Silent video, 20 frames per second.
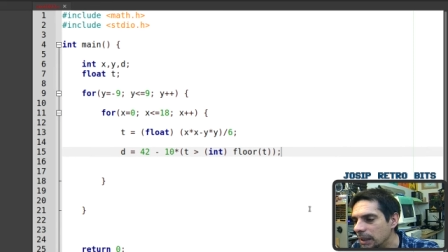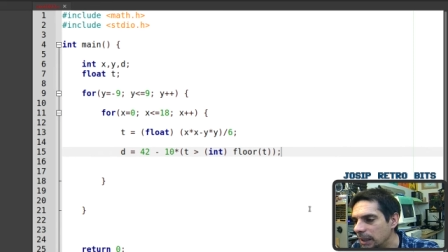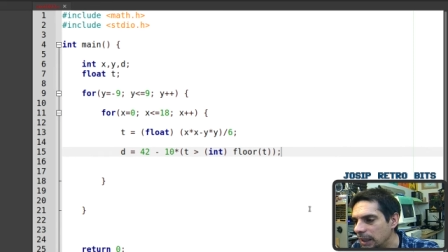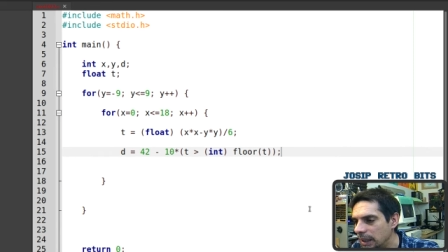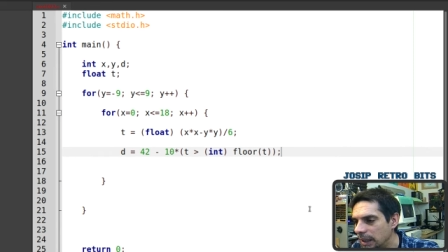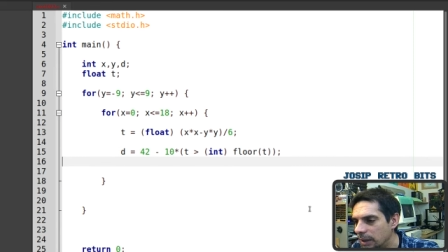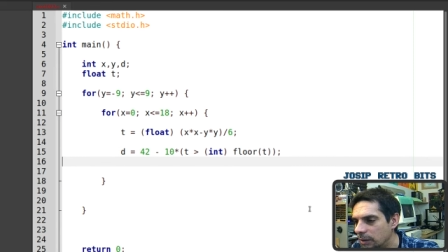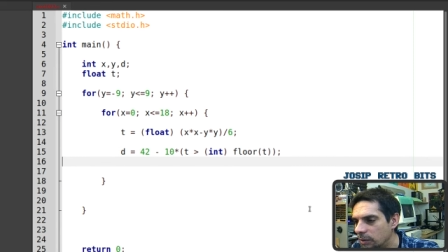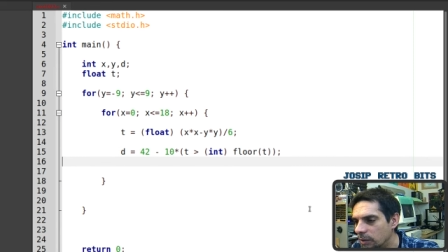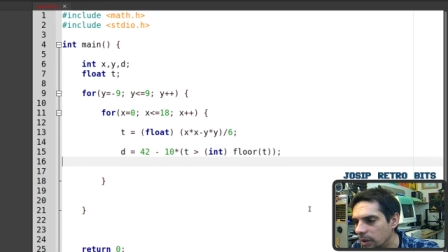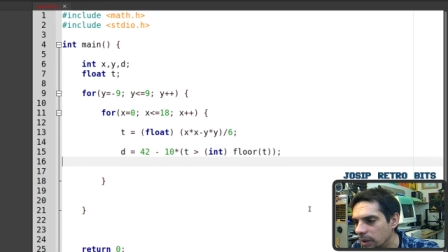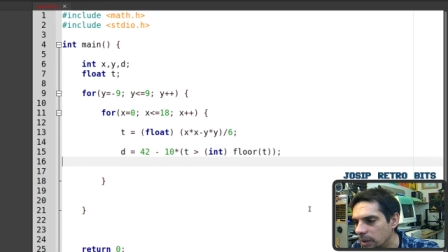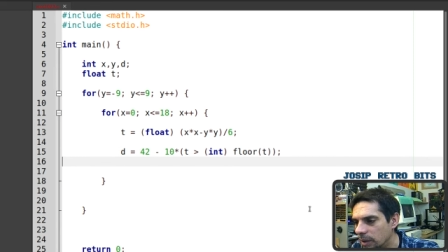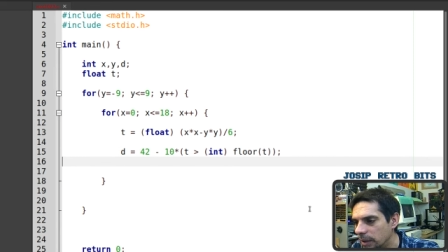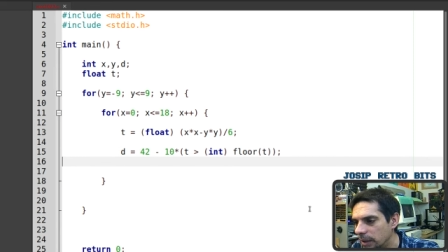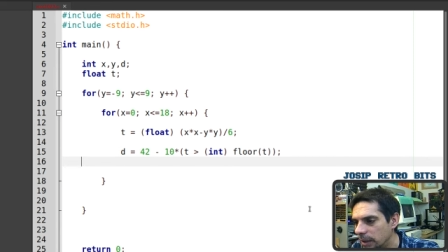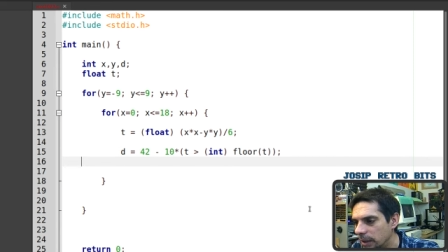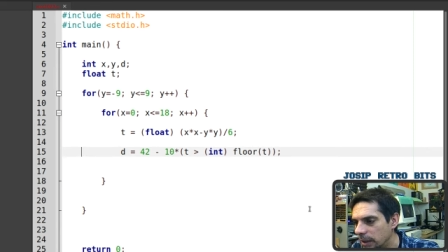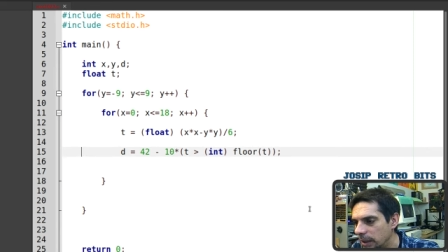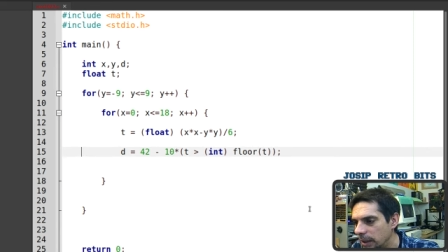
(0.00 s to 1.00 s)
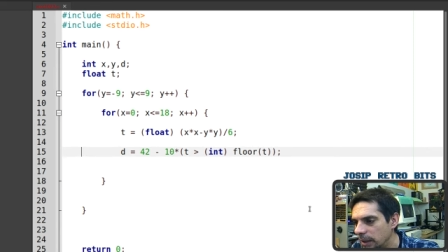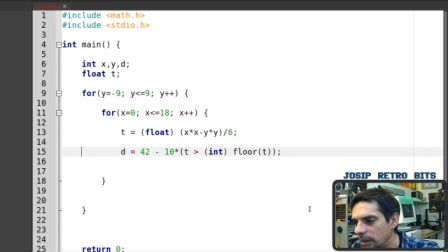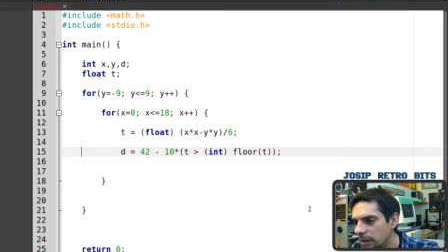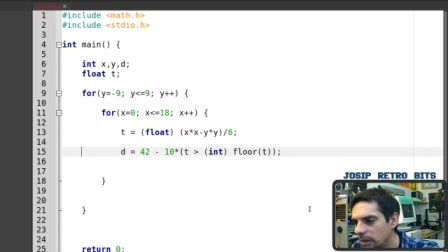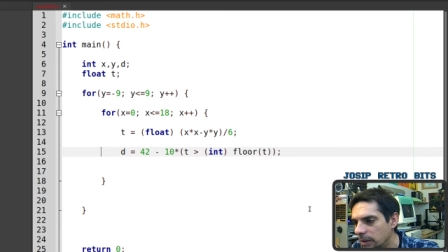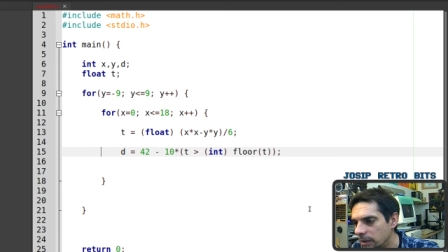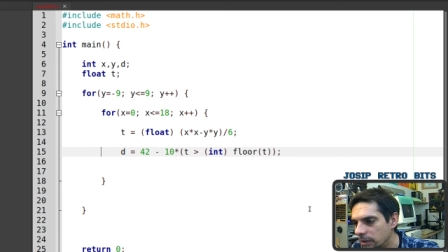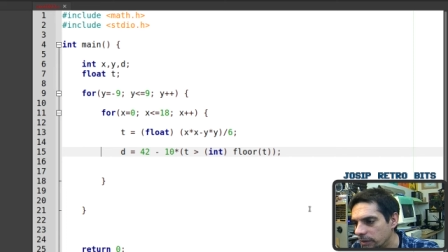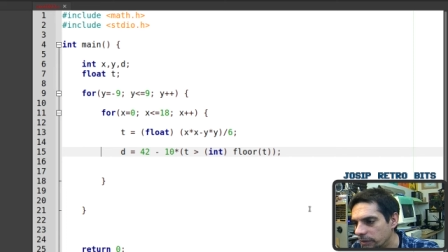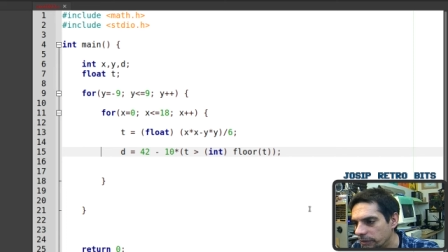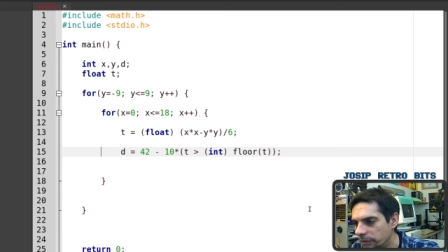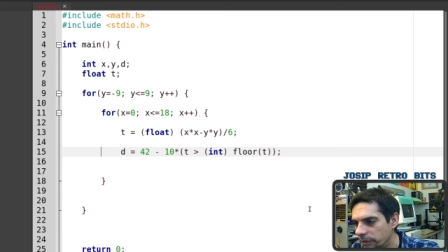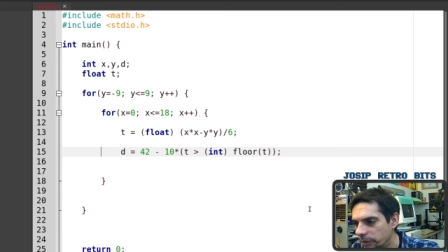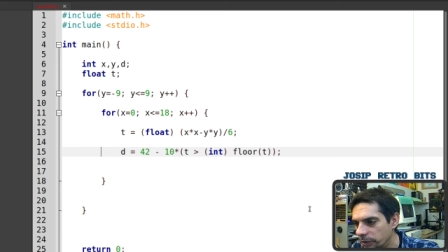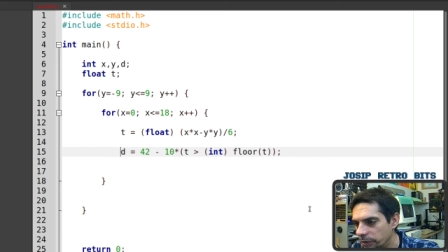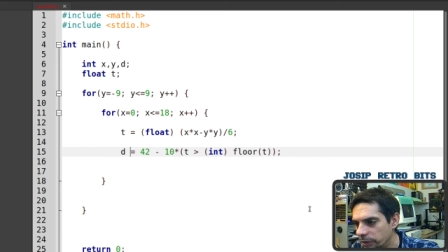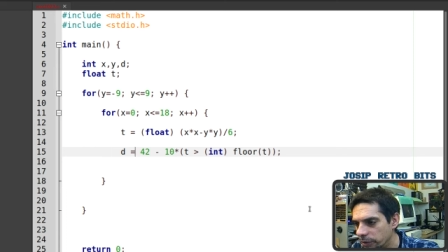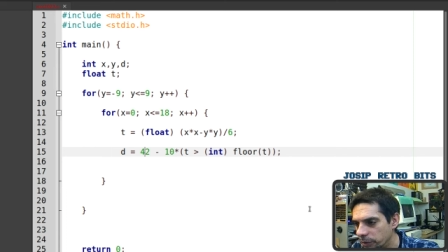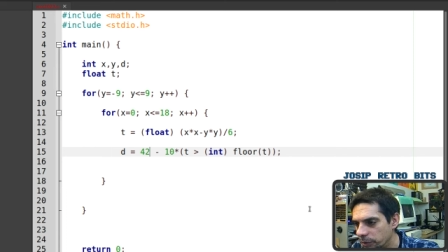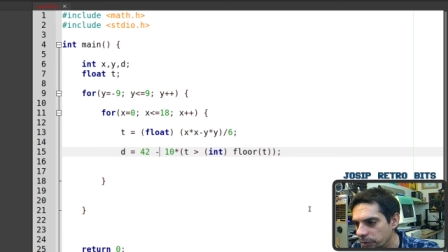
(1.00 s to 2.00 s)
equal either
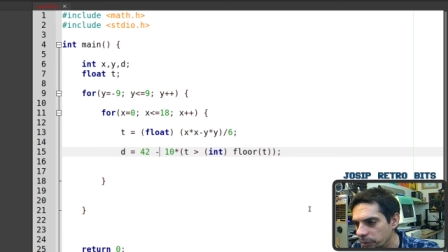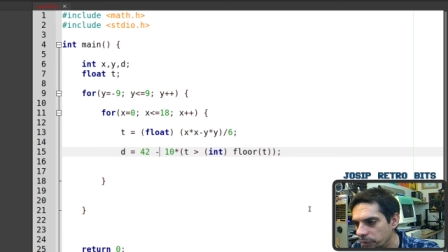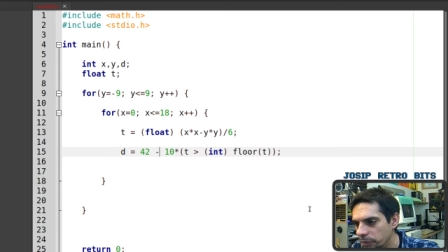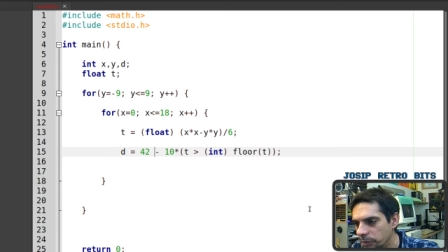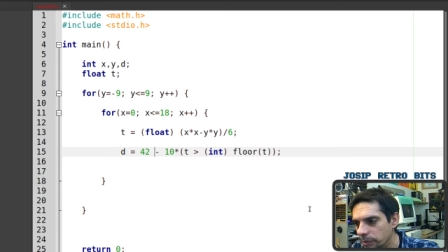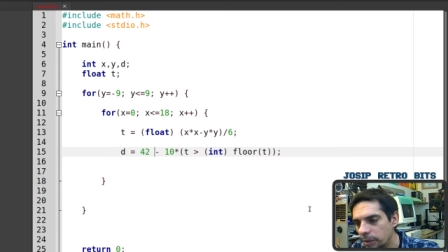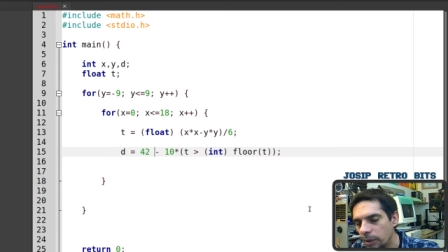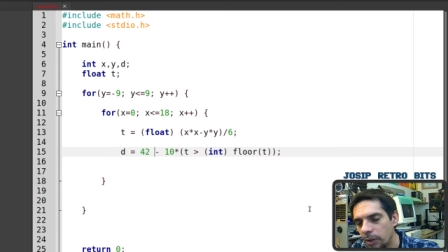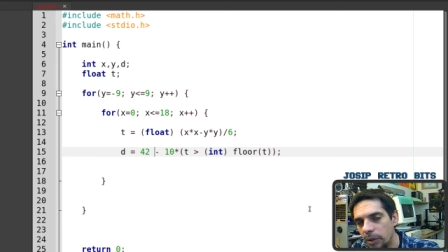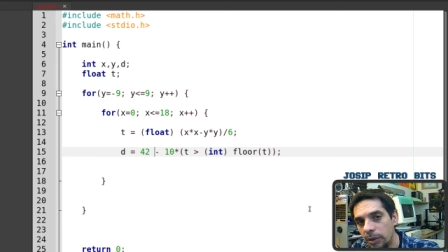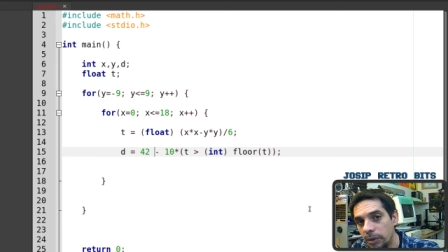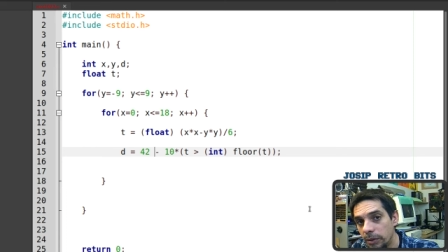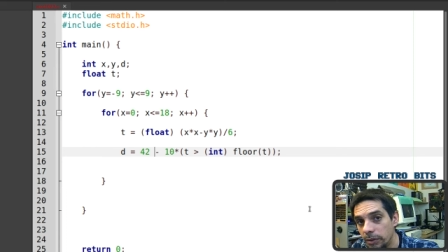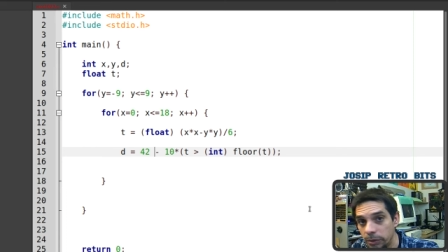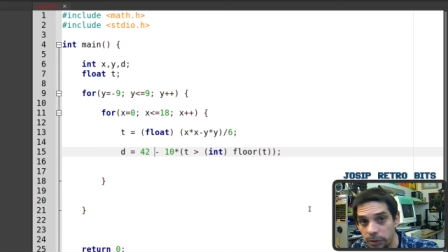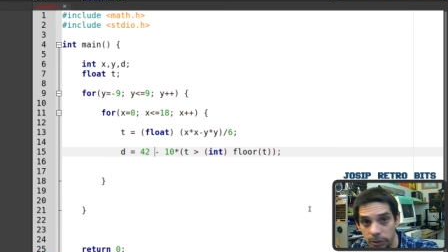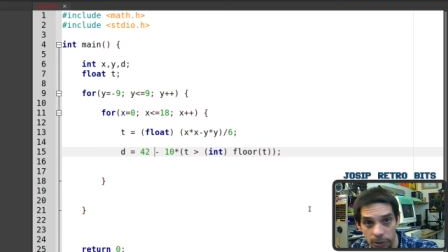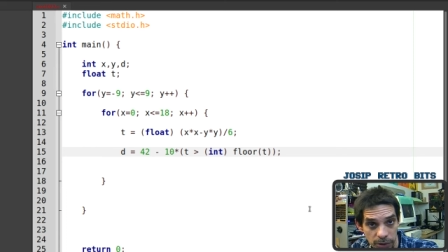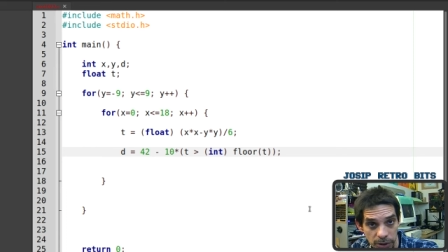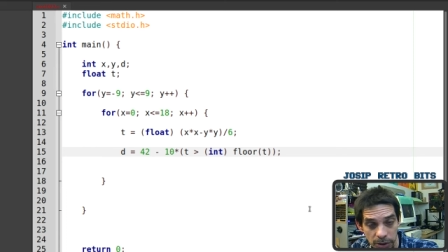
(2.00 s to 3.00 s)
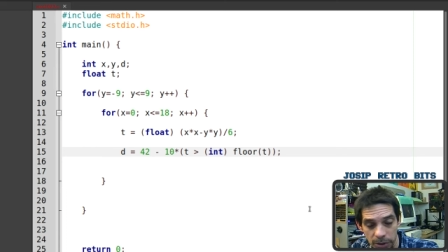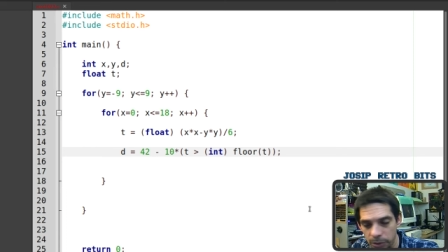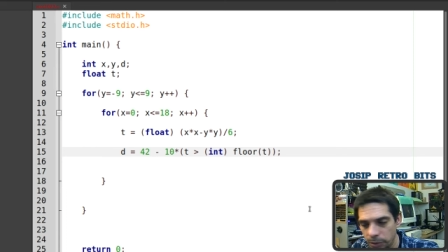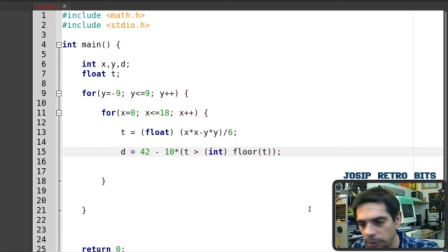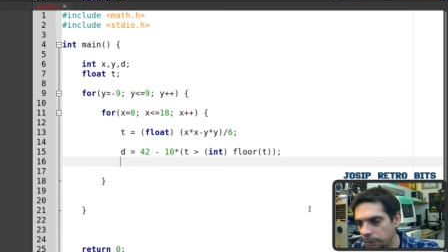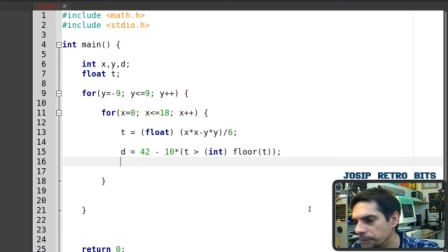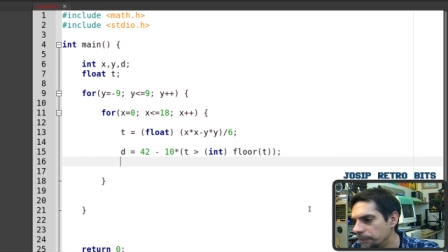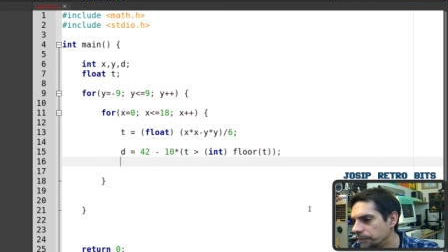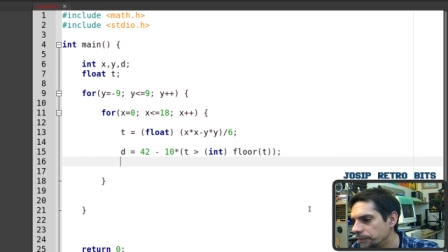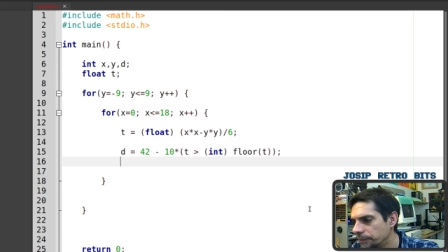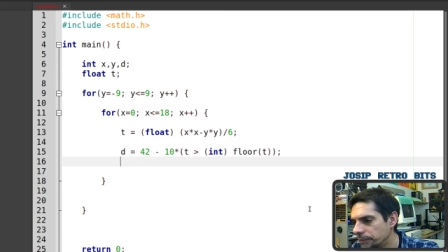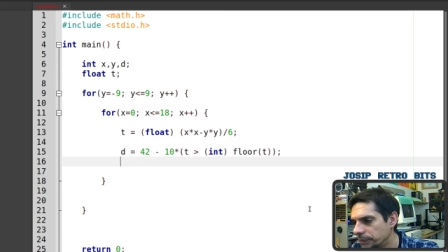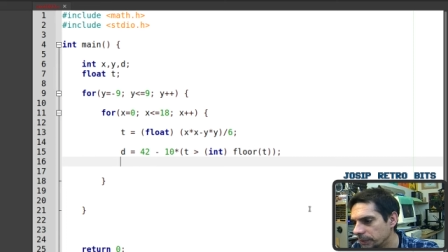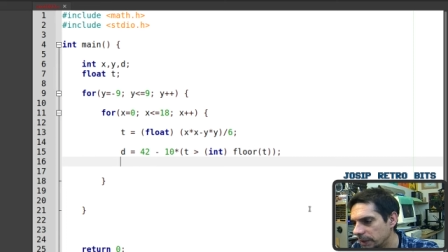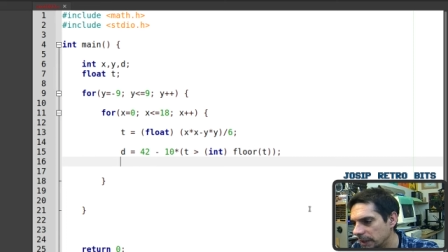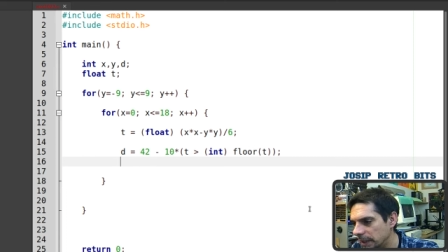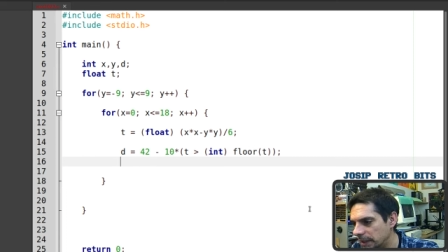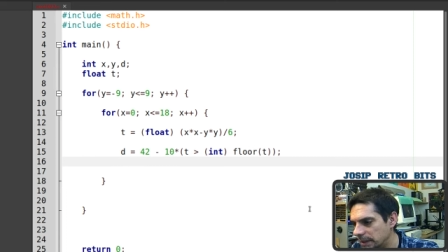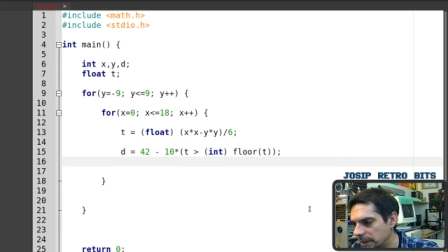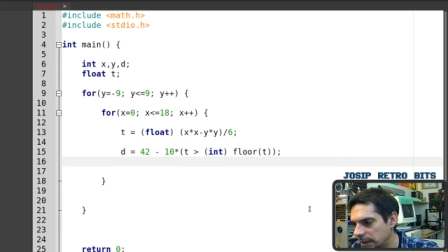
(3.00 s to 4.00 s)
42 or 32
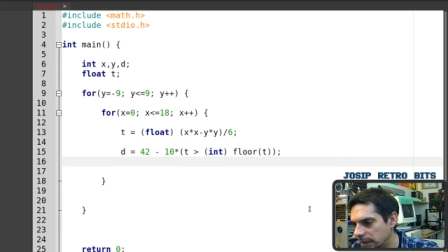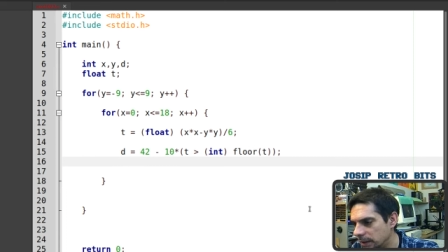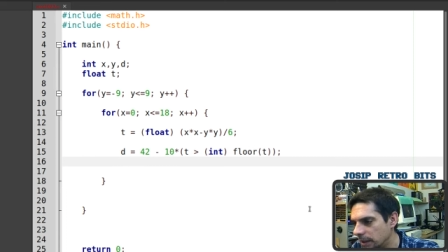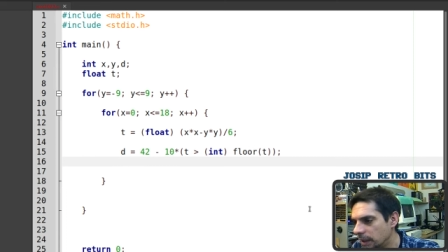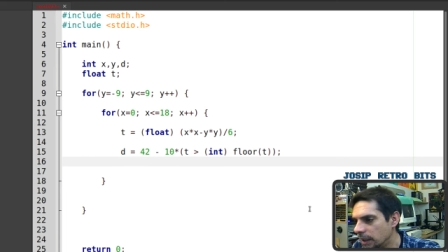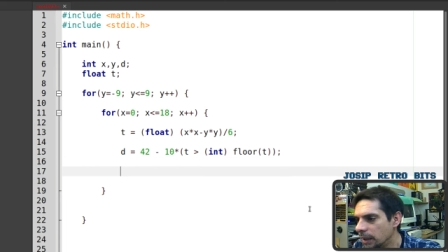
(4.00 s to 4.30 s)
that's it